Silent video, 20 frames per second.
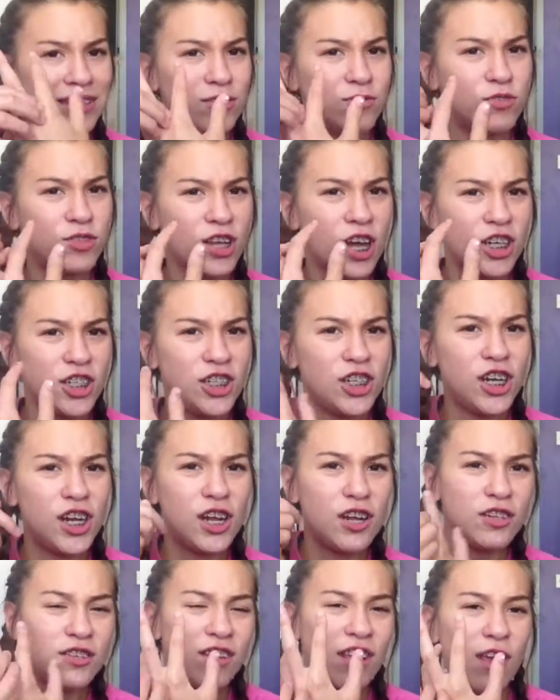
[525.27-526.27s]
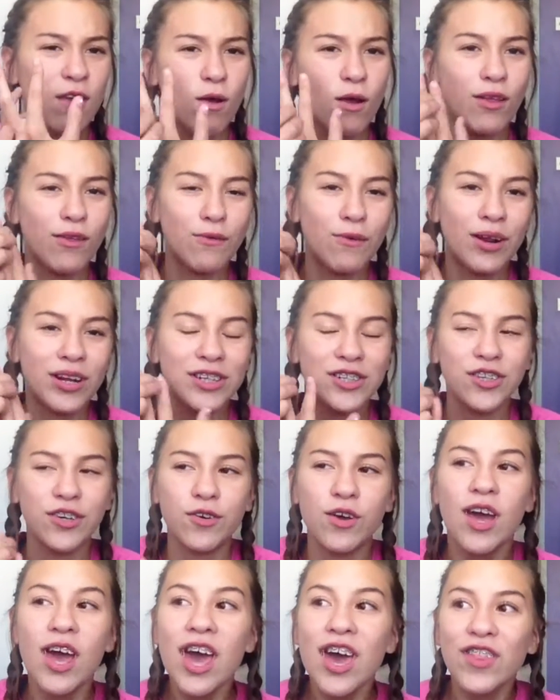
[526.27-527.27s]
he was touching it, seeing what he wanted to do.